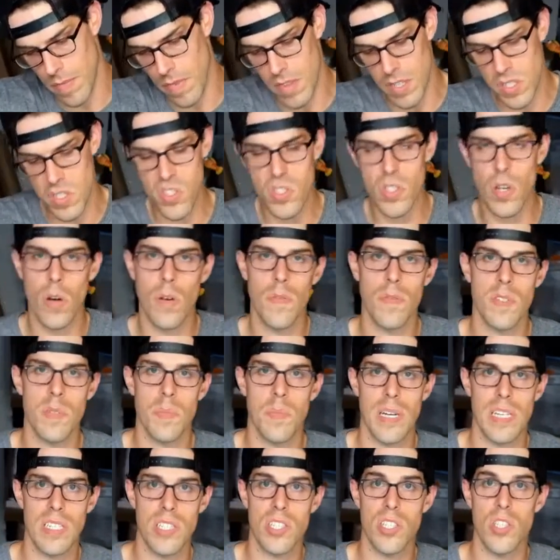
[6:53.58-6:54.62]
This stove is
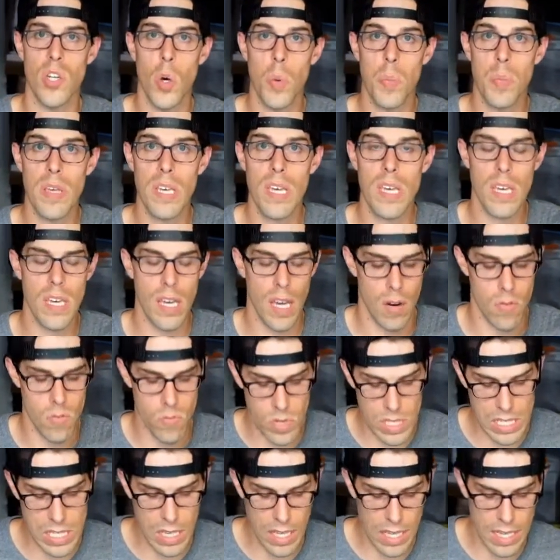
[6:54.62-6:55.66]
by Snow Peak. I
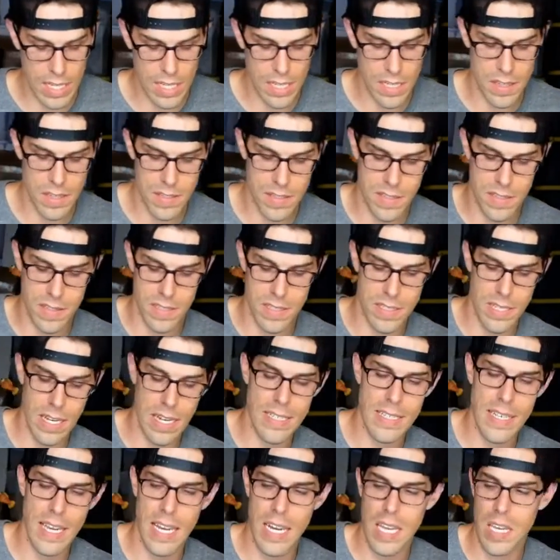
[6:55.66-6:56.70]
really like it. This is the
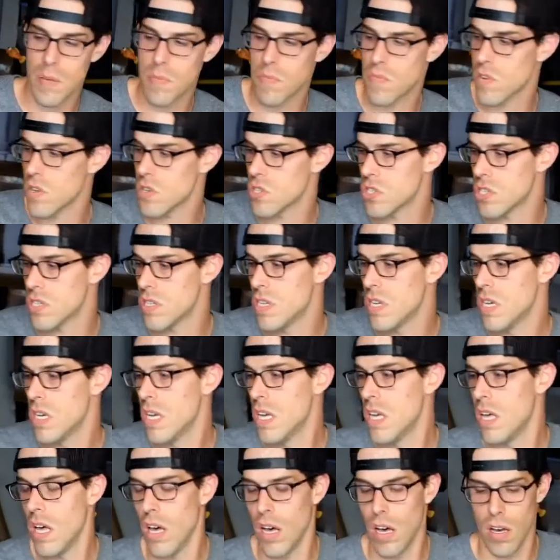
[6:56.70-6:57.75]
titanium version
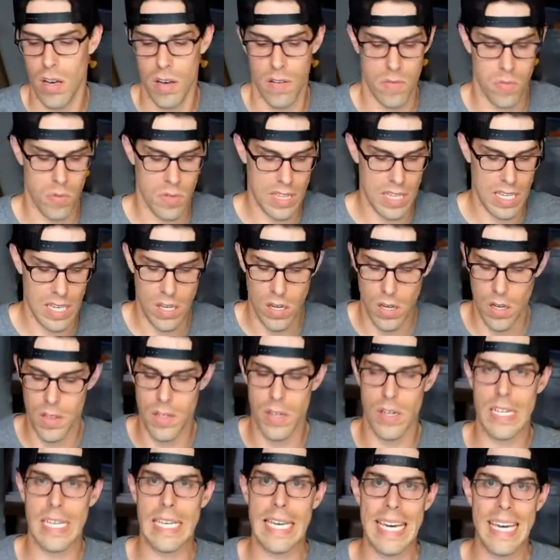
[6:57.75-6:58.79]
of what they call
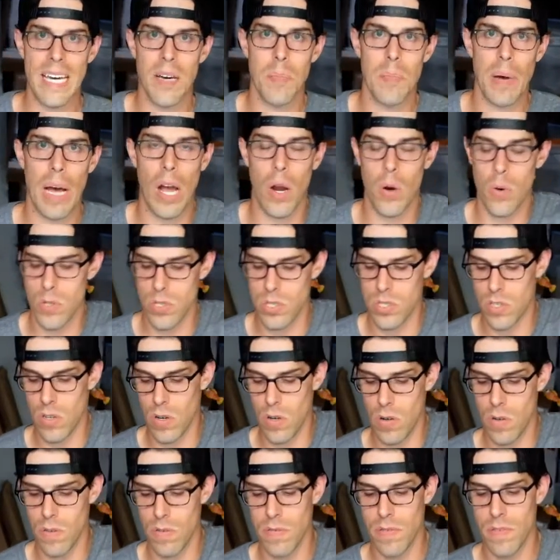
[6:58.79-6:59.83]
their Giga Power
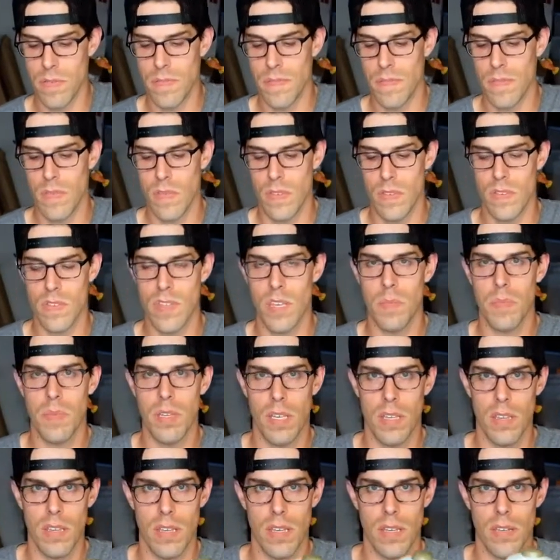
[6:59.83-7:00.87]
Stove. Same
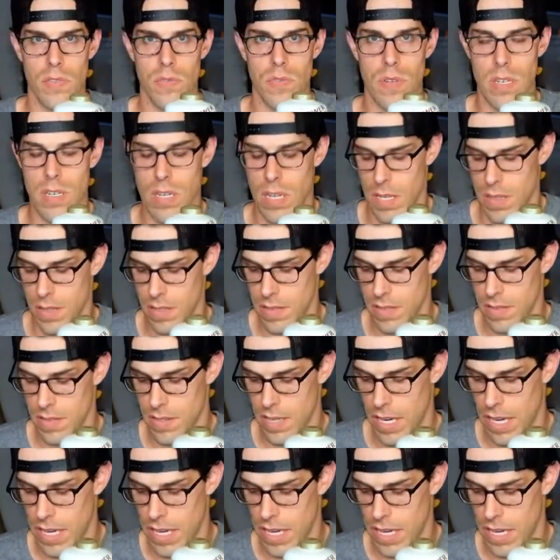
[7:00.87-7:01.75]
thing that's written on these